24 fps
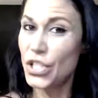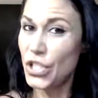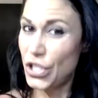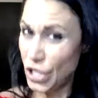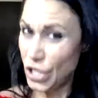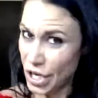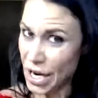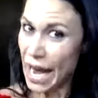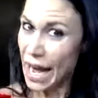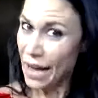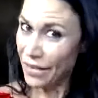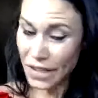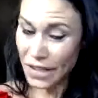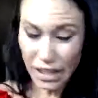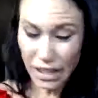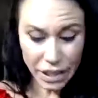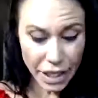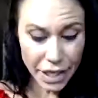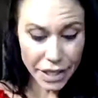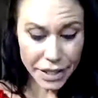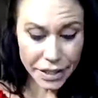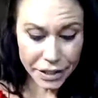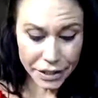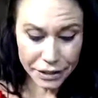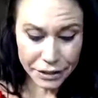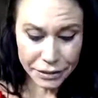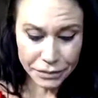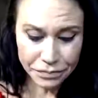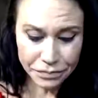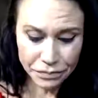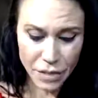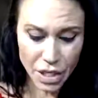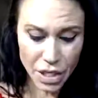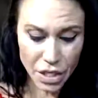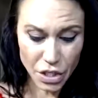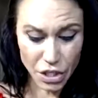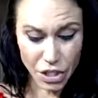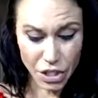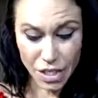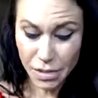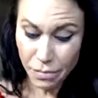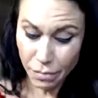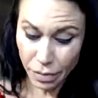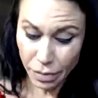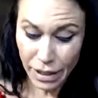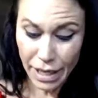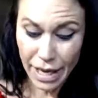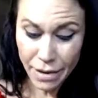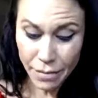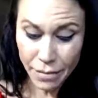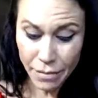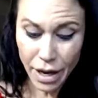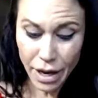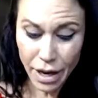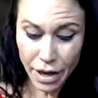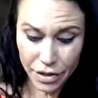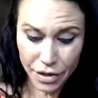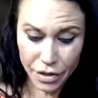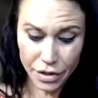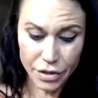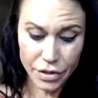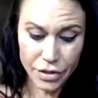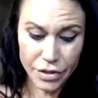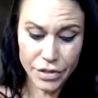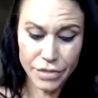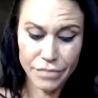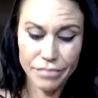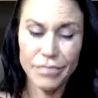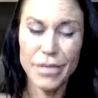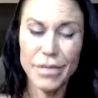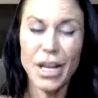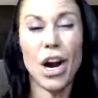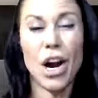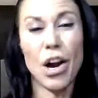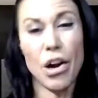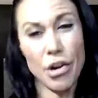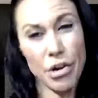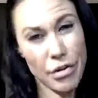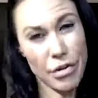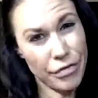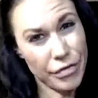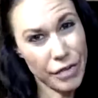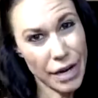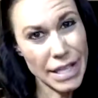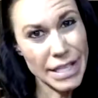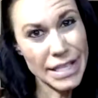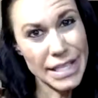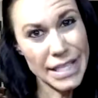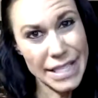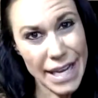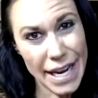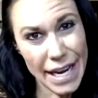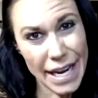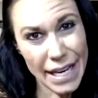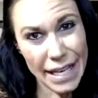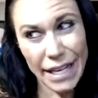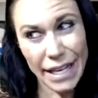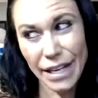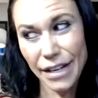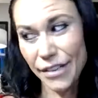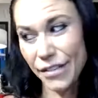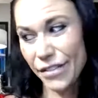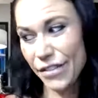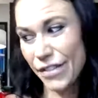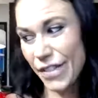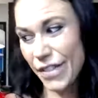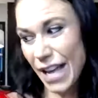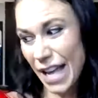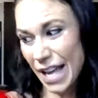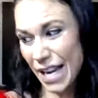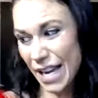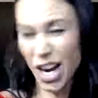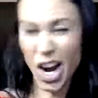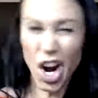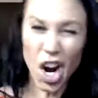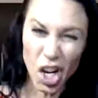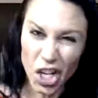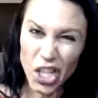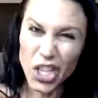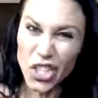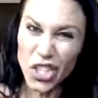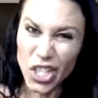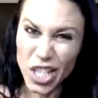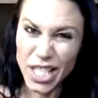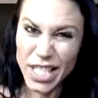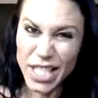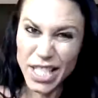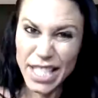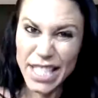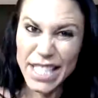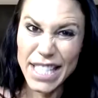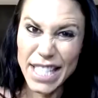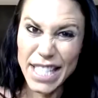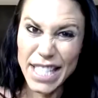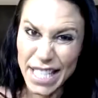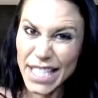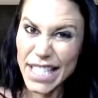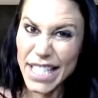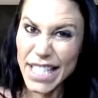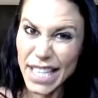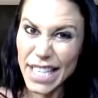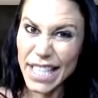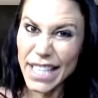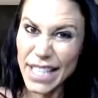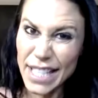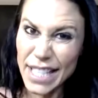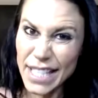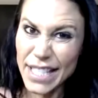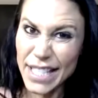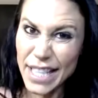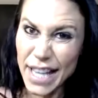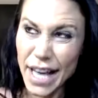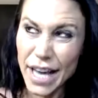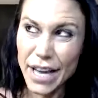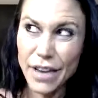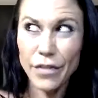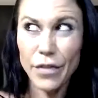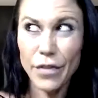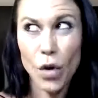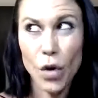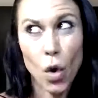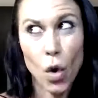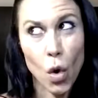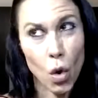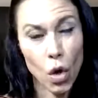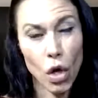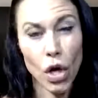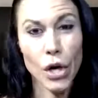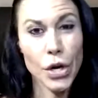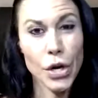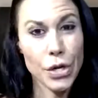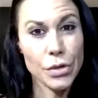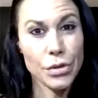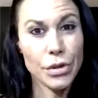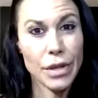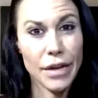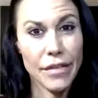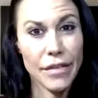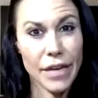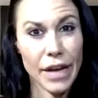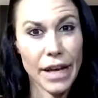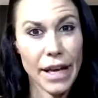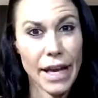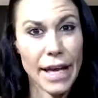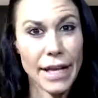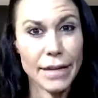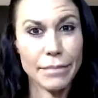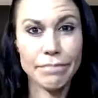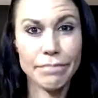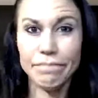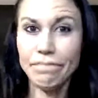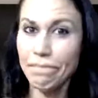Do you have clutter? Do you blame others? Are your friends negative? And are you just existing in this life or are you living it?